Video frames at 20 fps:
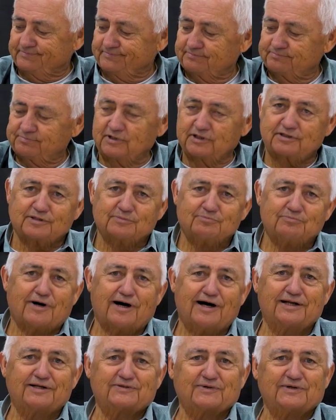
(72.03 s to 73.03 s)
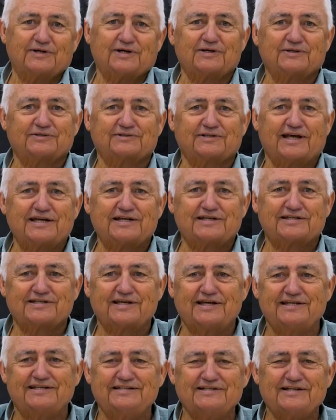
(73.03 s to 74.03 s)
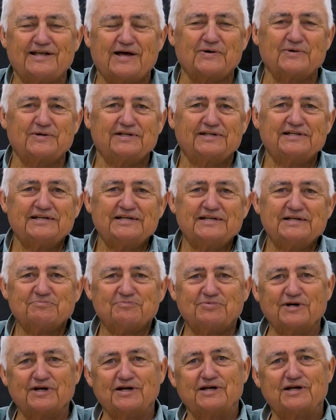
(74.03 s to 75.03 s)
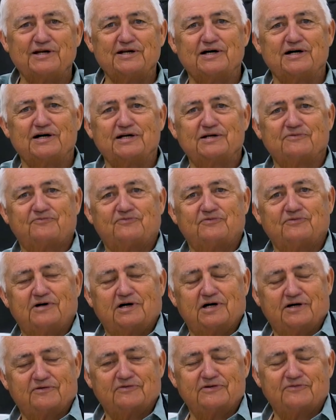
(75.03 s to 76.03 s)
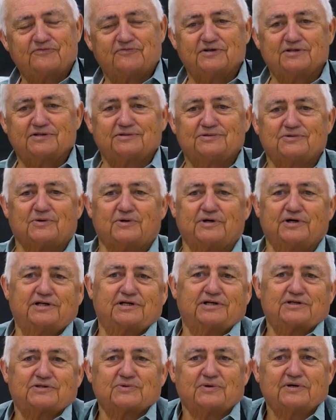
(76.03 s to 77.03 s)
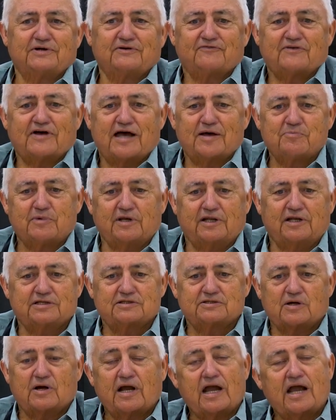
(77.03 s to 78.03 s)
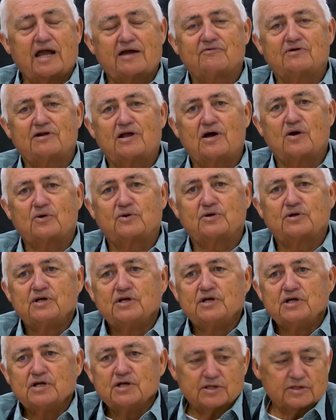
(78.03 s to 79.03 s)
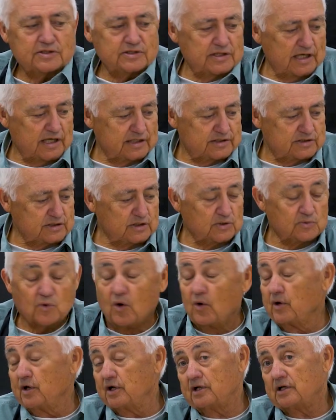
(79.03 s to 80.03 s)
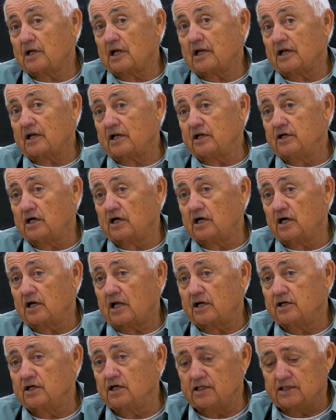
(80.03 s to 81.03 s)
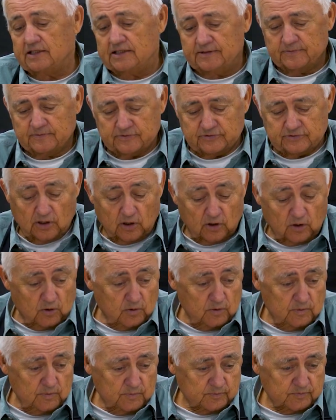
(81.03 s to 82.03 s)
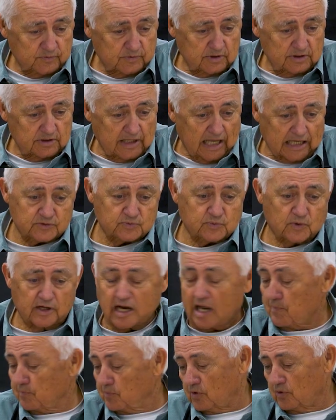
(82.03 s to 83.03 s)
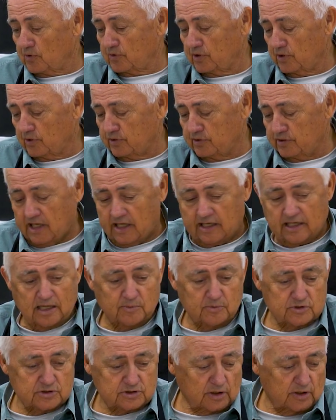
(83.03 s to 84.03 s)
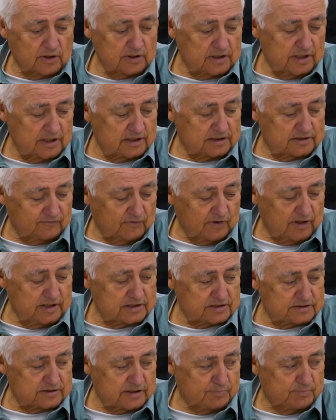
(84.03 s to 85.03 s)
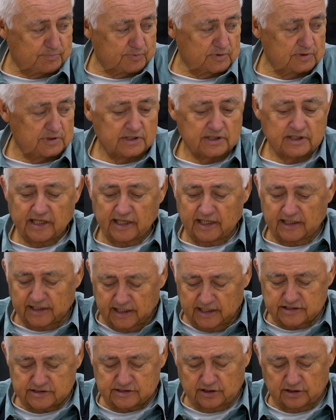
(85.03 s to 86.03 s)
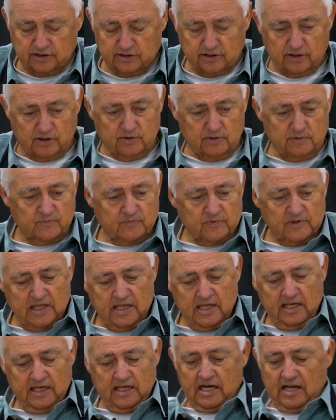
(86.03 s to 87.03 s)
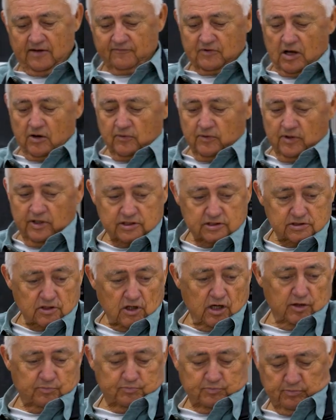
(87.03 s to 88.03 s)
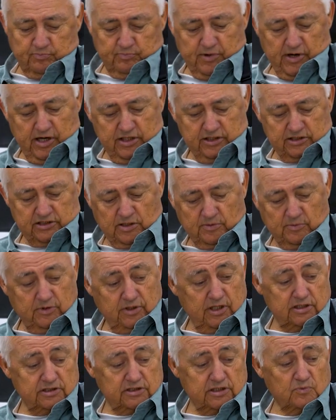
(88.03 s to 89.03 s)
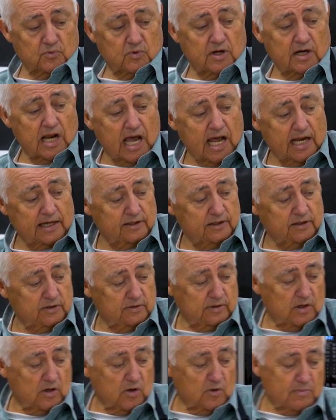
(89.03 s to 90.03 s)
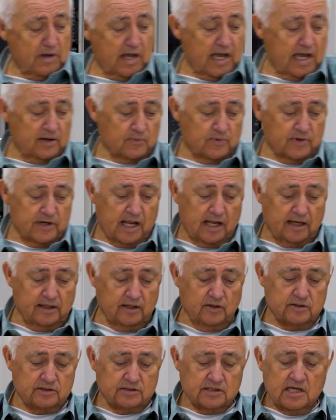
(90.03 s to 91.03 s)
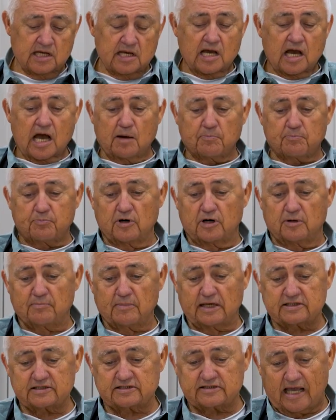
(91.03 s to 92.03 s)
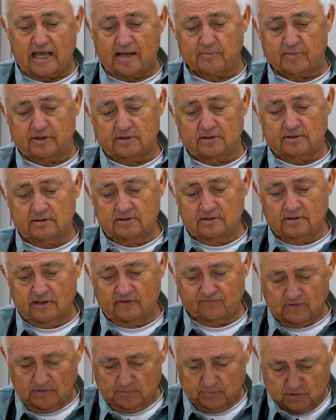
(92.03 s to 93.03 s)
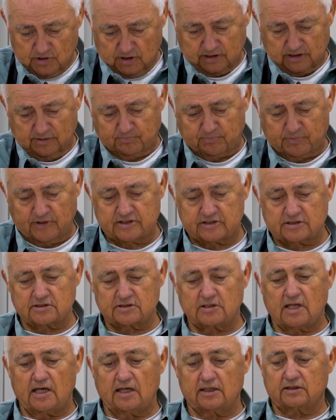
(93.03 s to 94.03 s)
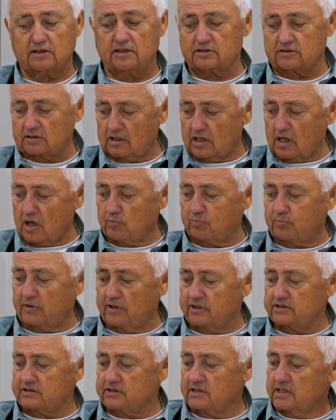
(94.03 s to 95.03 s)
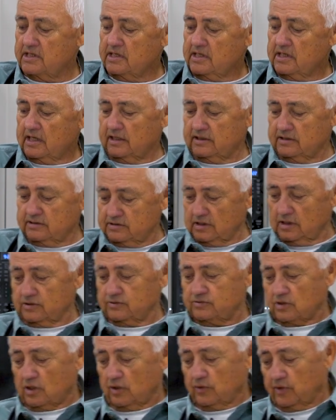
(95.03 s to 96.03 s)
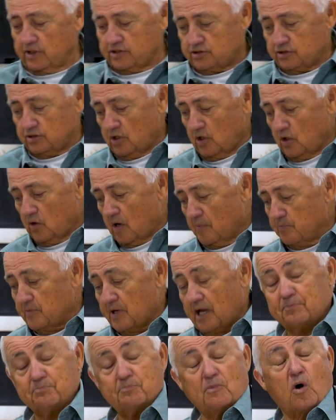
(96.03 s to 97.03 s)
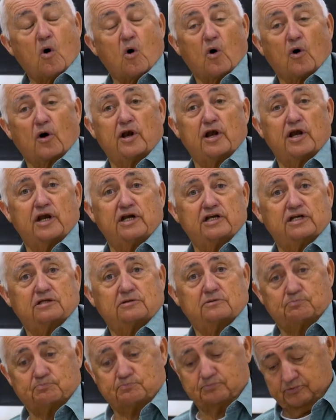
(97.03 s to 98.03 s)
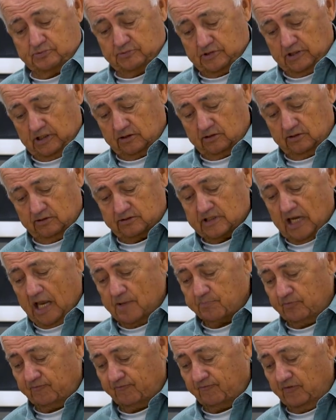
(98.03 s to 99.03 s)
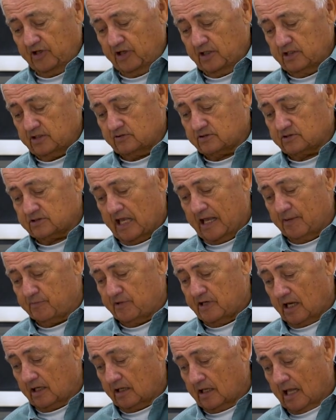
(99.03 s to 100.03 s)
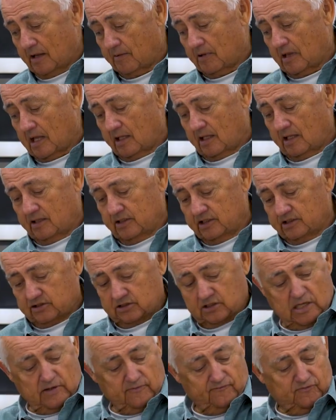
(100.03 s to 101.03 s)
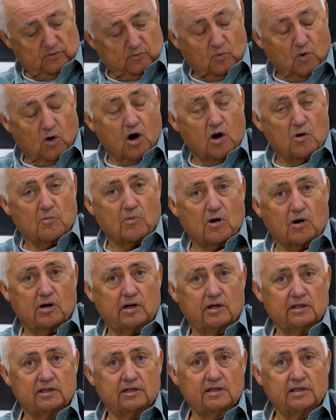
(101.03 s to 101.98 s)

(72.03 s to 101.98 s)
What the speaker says: put some Montreal steak seasoning on it, put it in the oven for 20 or 25 minutes or however long that you want it done. So that's what I'm going to do today. I'm going to show you that it's very simple and easy to do. And I've already started preparing some of this. And what I do on mine when I do, I put my salmon, if I'm cooking pieces like this, the long piece, and just so that you know, I'm not ordering any particular type of salmon. This comes from Walmart,